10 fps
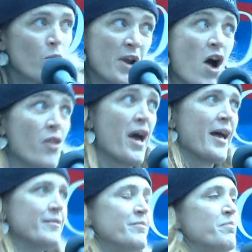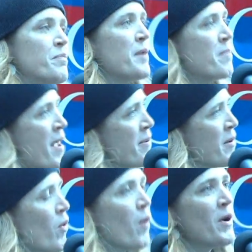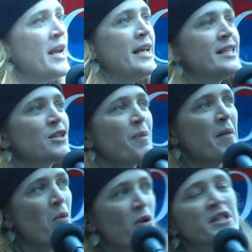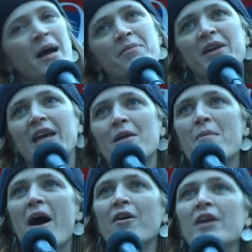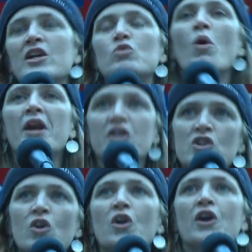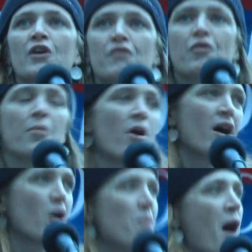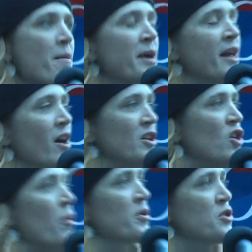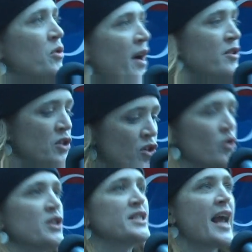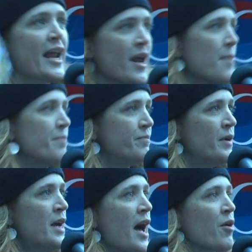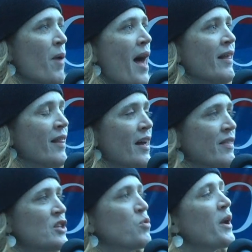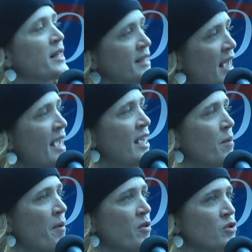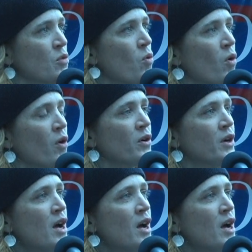We know that. But maybe what we need to spend more time thinking about is what it took for Barack Obama in October 2002 to stand up at a rally like this one and say he opposed the war.